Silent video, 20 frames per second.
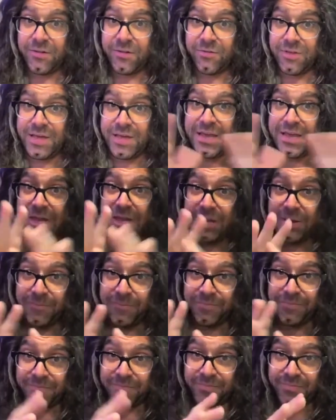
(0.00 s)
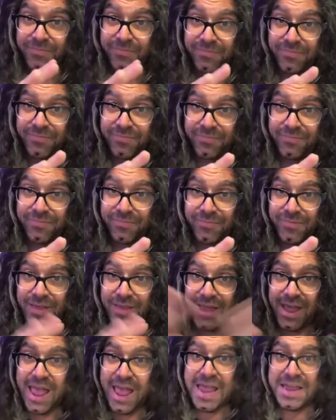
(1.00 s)
the
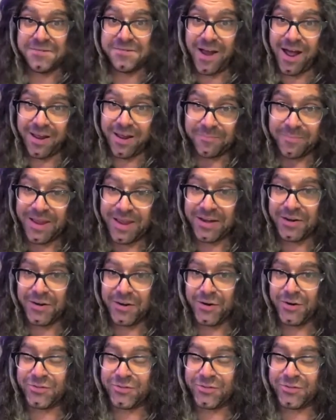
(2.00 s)
8-9 minuters,